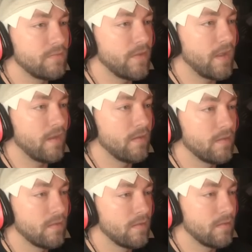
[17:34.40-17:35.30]
fair.
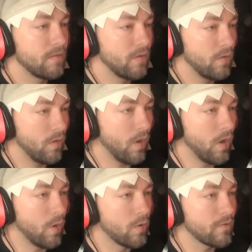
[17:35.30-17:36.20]

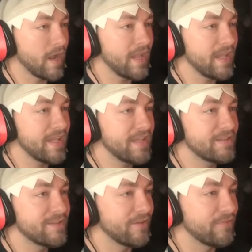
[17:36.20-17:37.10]
Oh, right
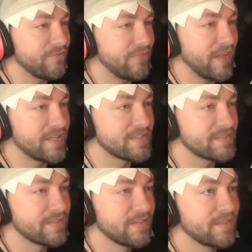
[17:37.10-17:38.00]
in the
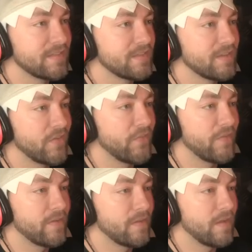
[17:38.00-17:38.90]
face.
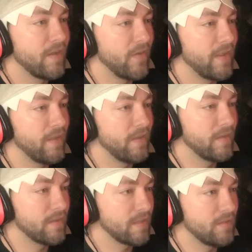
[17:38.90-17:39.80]
All right.
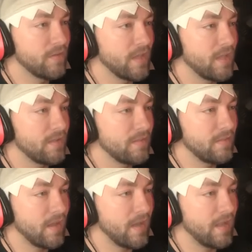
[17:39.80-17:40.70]
You get...
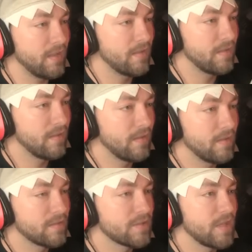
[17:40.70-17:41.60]
Die.
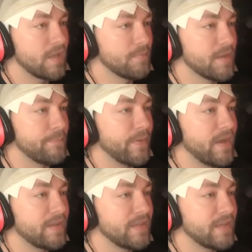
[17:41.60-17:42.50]
Hit him in the
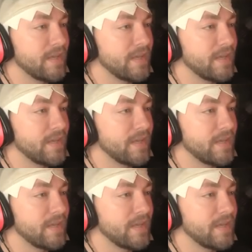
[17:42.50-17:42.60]
butt and he